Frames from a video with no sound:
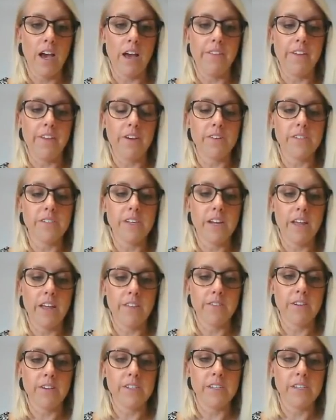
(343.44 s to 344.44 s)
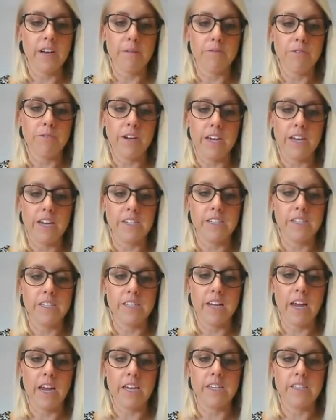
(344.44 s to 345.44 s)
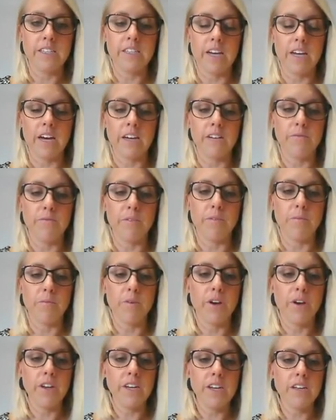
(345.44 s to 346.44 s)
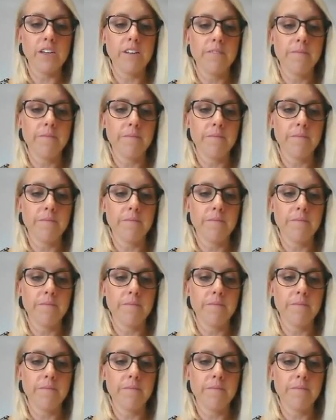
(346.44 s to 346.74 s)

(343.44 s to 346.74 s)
And there is another example here just to get you started with wording.